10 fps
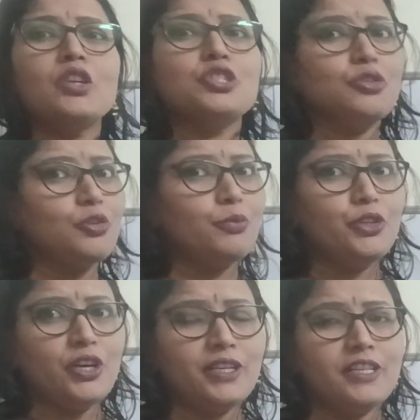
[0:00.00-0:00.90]
So hope
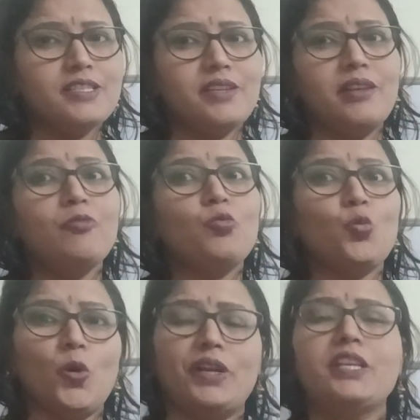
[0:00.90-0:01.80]
you understand
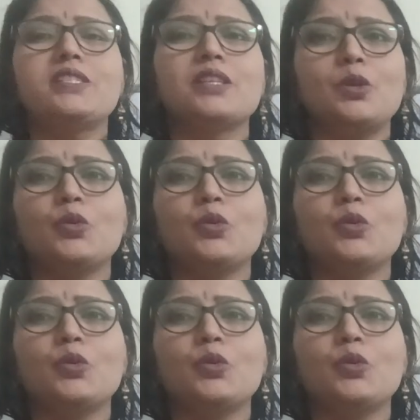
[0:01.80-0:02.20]
what is the you